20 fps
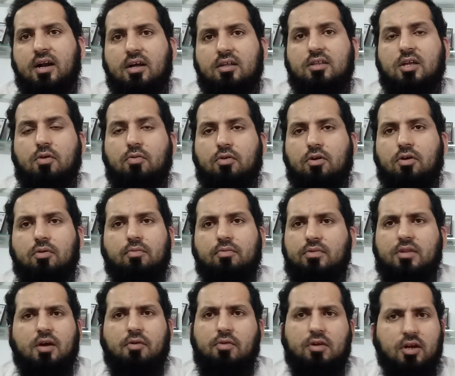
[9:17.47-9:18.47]
It
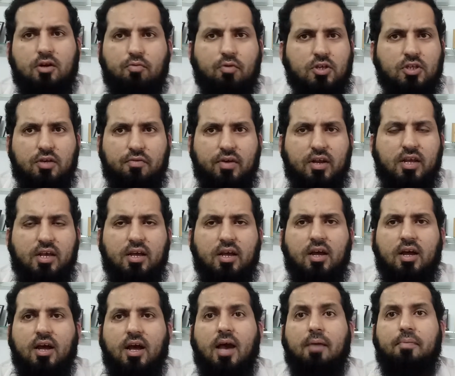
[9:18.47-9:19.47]
was very
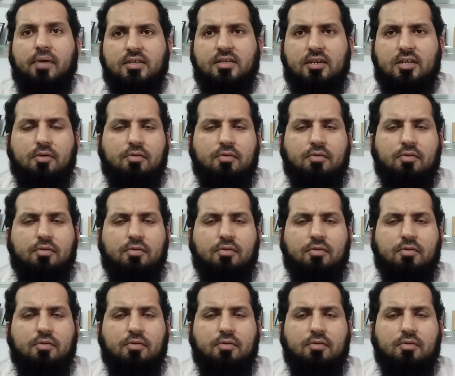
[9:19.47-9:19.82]
haphazard.